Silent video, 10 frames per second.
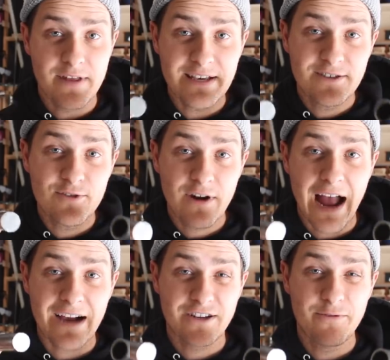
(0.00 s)
These two are
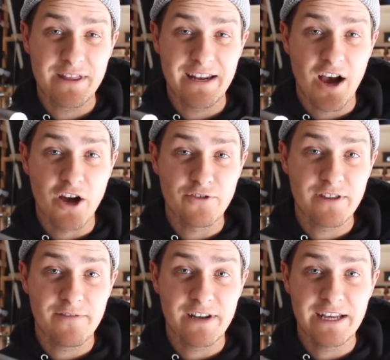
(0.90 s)
actually within a
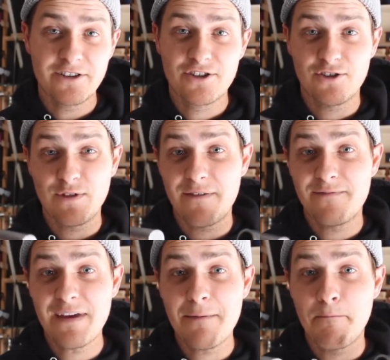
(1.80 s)
hundredth of an inch, so they
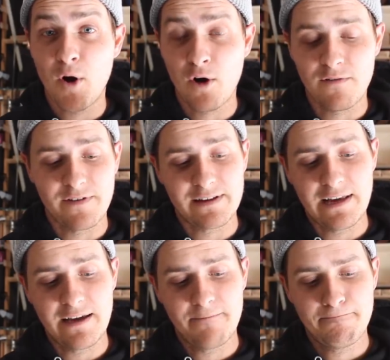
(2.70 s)
fit
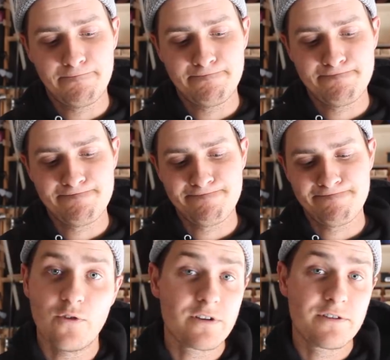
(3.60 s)
perfectly.
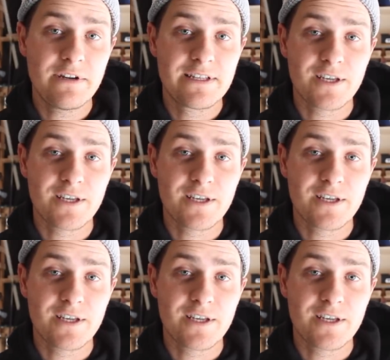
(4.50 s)
You also need